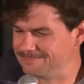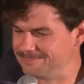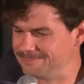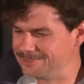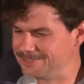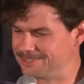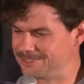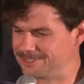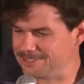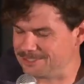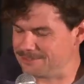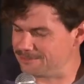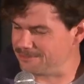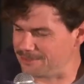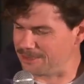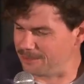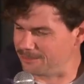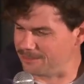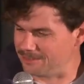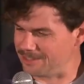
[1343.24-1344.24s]
she
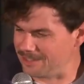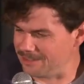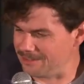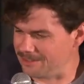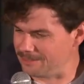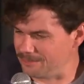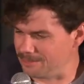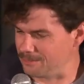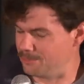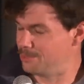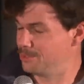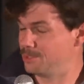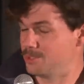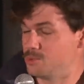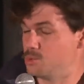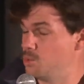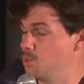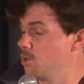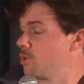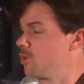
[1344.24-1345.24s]
felt it really
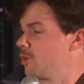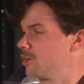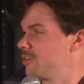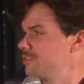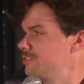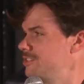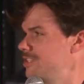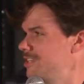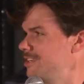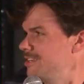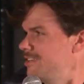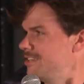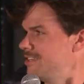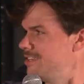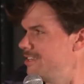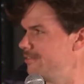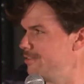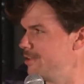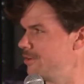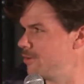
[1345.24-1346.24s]
worked, and
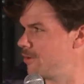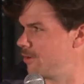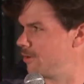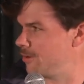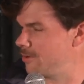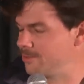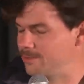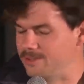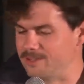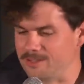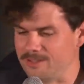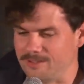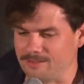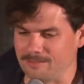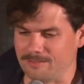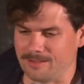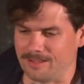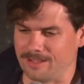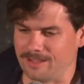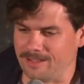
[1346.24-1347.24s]
giving her
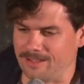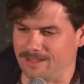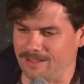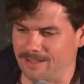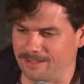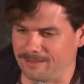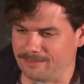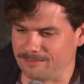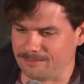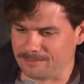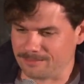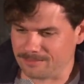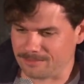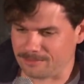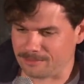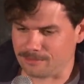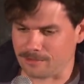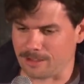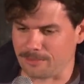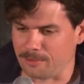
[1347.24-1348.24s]
the
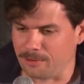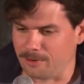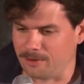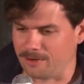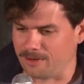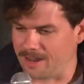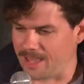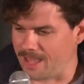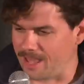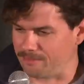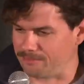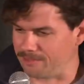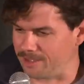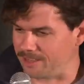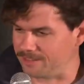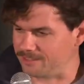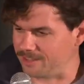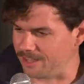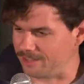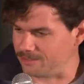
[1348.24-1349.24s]
Southern
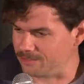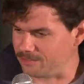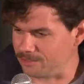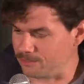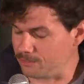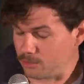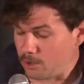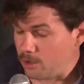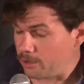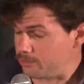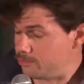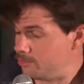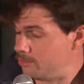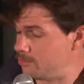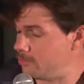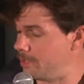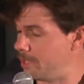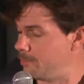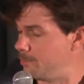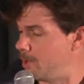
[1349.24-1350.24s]
affectation, she talks
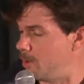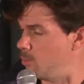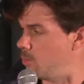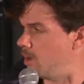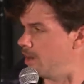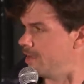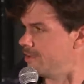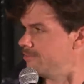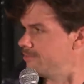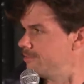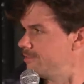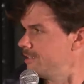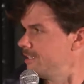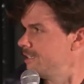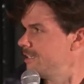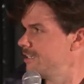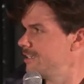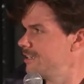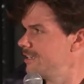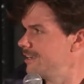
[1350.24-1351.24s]
just like my wife,
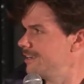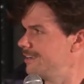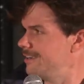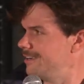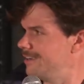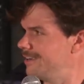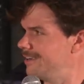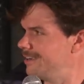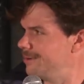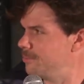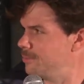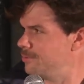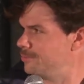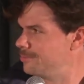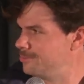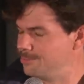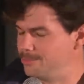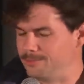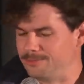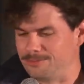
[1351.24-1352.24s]

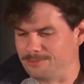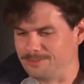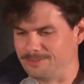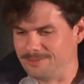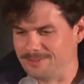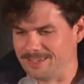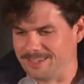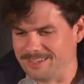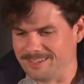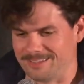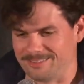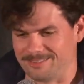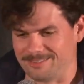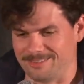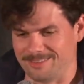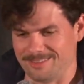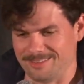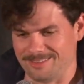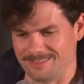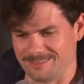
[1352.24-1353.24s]
was I guess
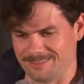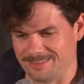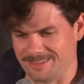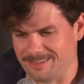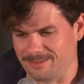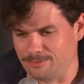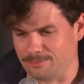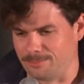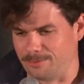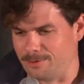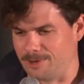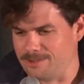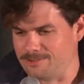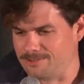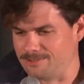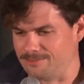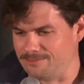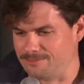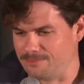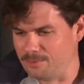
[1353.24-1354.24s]
the
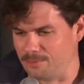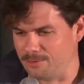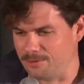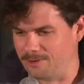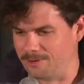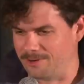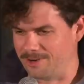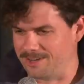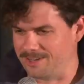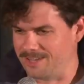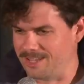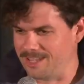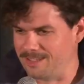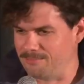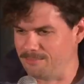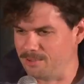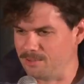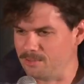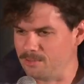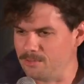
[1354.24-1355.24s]
inspiration for her.
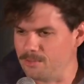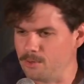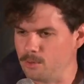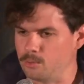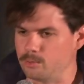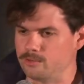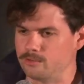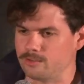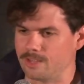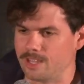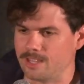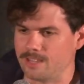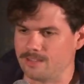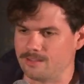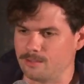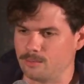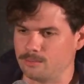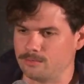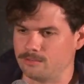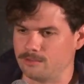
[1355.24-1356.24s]
But there
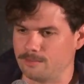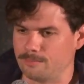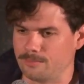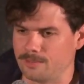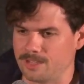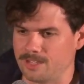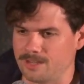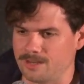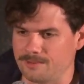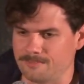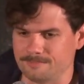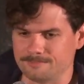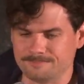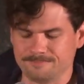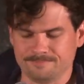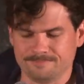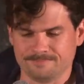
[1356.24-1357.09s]
was something